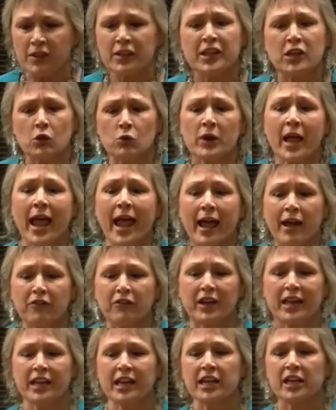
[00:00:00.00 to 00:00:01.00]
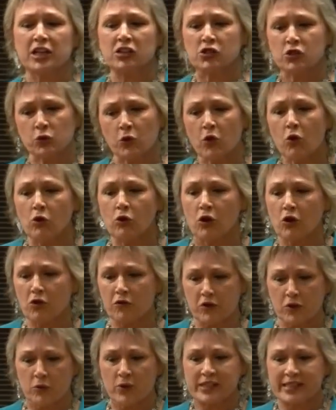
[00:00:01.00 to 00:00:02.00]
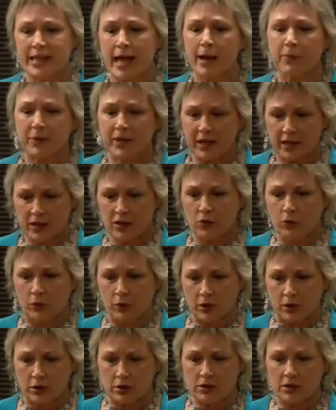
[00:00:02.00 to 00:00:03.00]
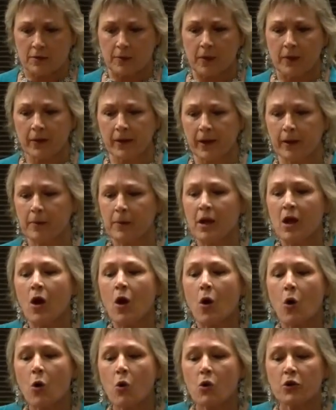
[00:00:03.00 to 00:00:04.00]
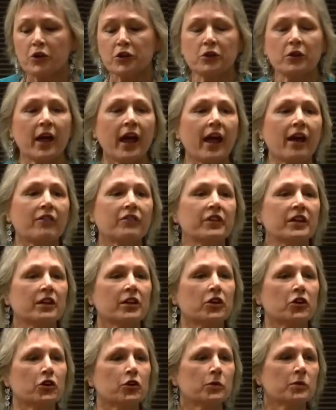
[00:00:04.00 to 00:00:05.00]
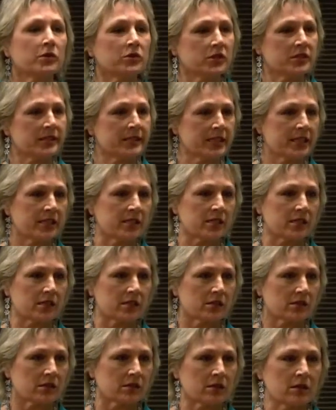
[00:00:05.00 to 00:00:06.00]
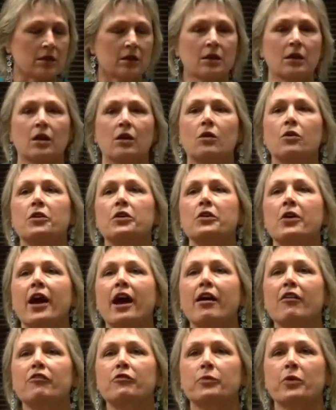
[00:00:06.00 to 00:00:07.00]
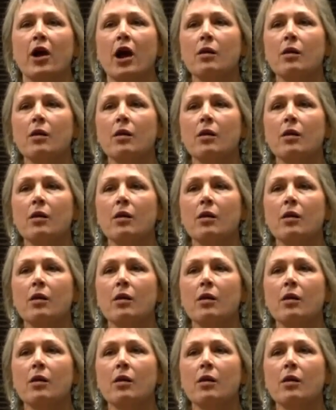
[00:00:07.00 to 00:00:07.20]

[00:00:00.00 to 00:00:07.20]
they don't have any control over what's happening in the world. Okay, or you have incurable diseases. Or you have